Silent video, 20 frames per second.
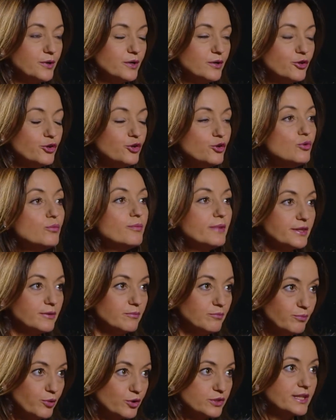
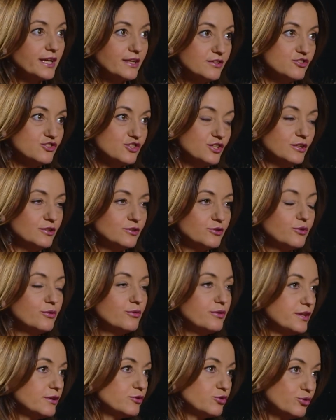human potential to
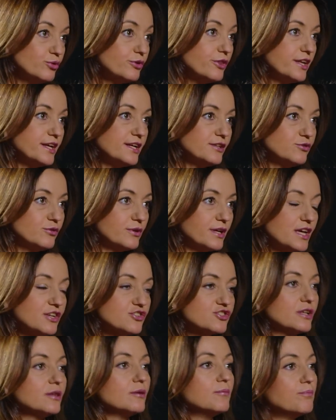the
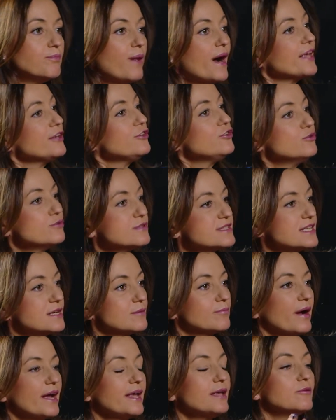education by
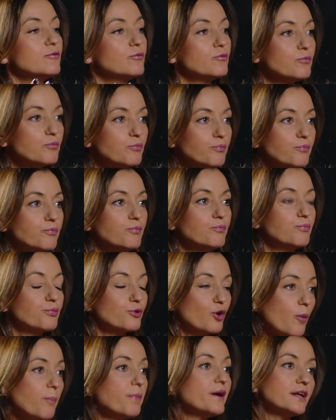
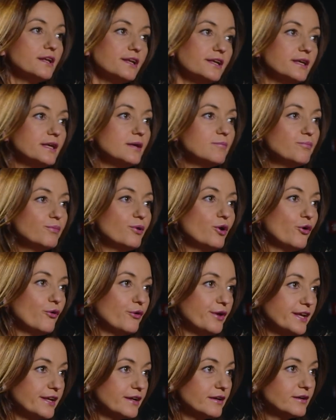properly
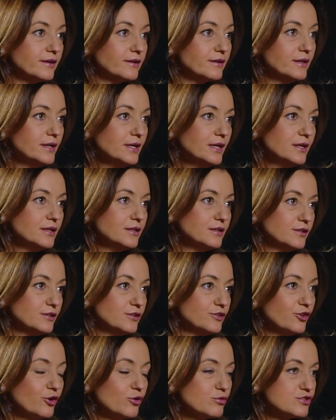employing
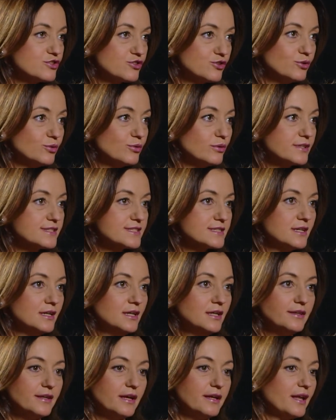those tools.
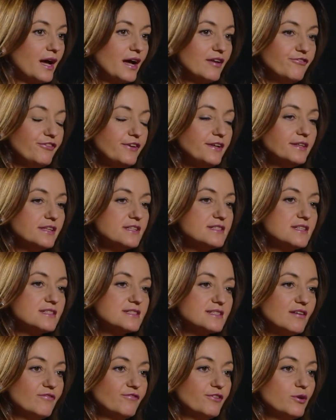And I think this is
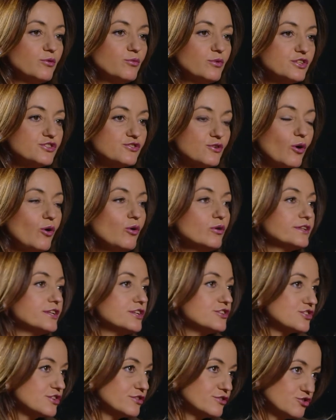something which all
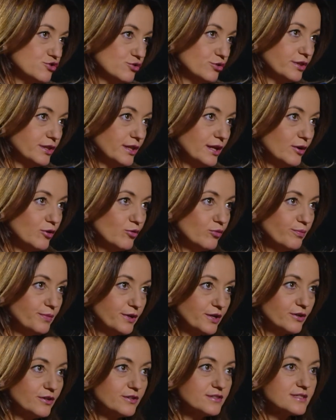teachers should know,
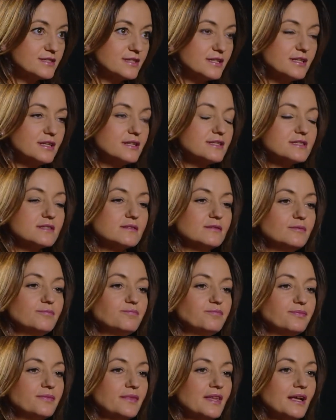because
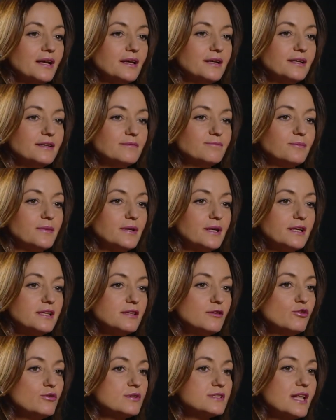
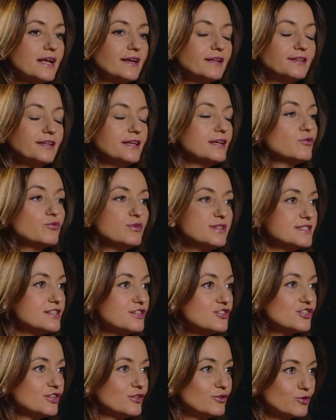it looks like the
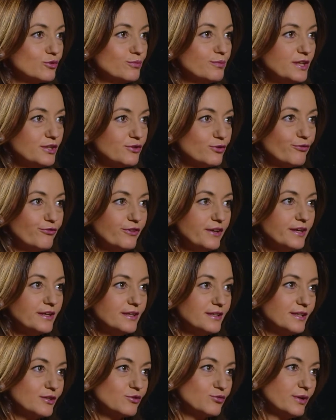Inquisition to me to think
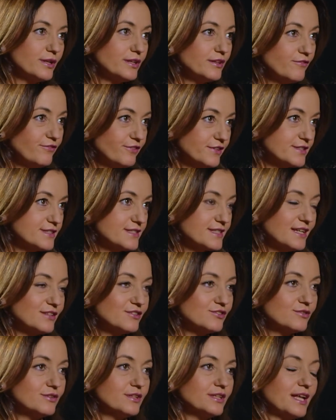in the 21st
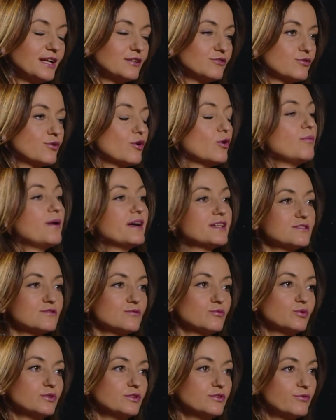century that robots
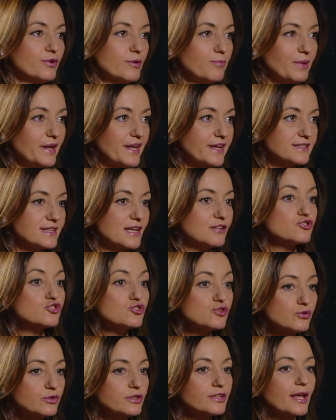would replace us.
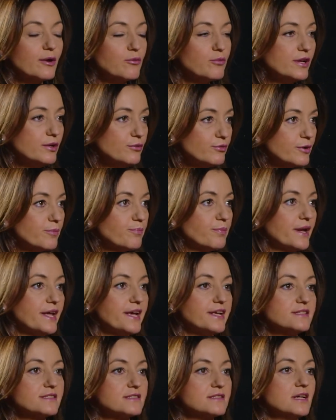Sure, they will
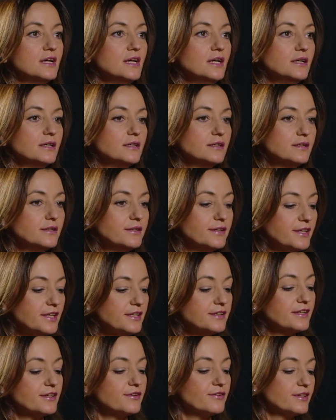replace
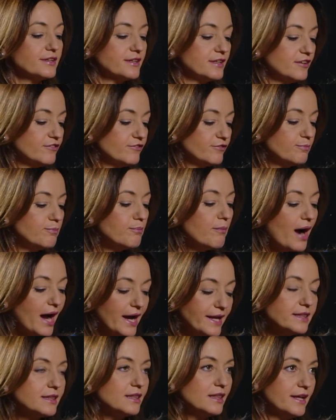iterative,
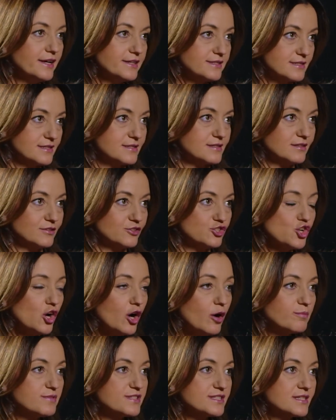mindless
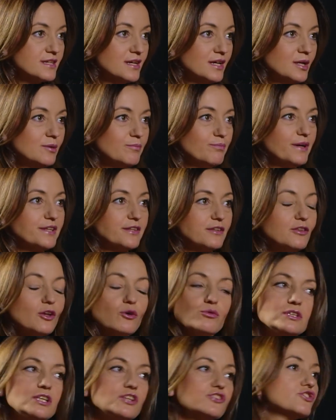jobs, but
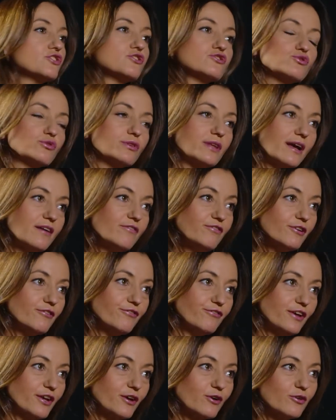no teacher should ever
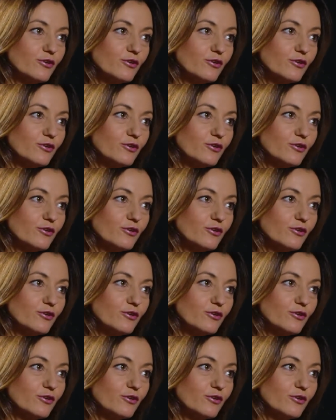think